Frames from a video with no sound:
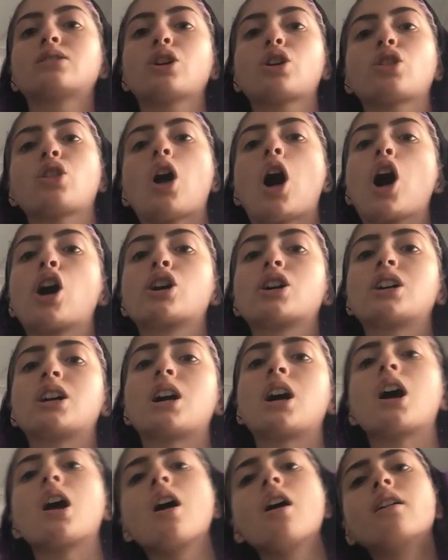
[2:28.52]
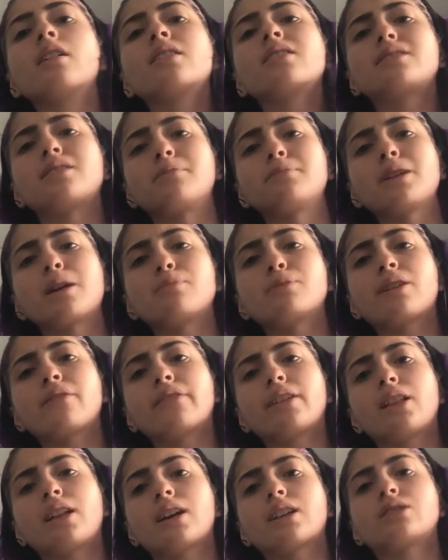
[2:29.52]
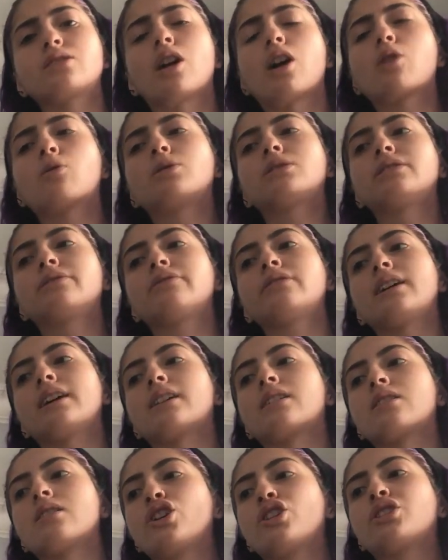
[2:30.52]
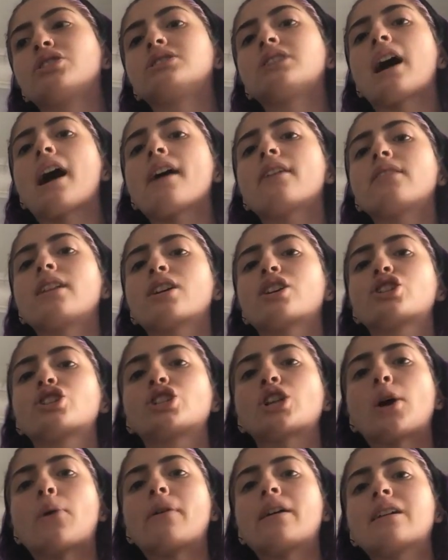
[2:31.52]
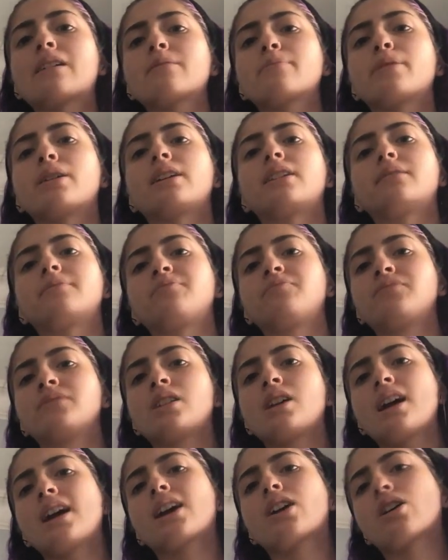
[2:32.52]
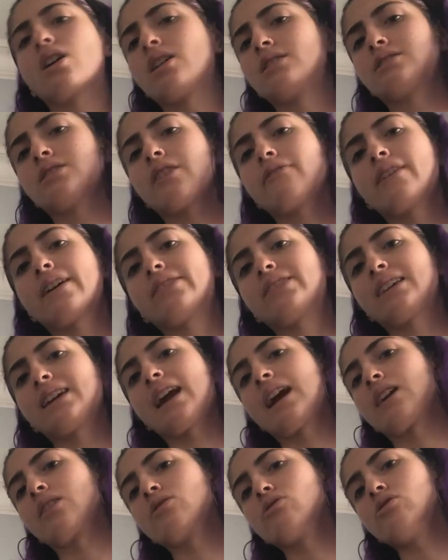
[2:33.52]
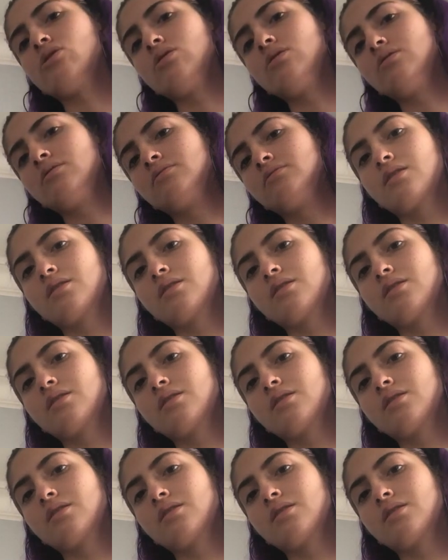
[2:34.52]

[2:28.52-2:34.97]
look longer, because sometimes I feel like it's awkward if like your entire leg is showing but it cuts off at the ankle.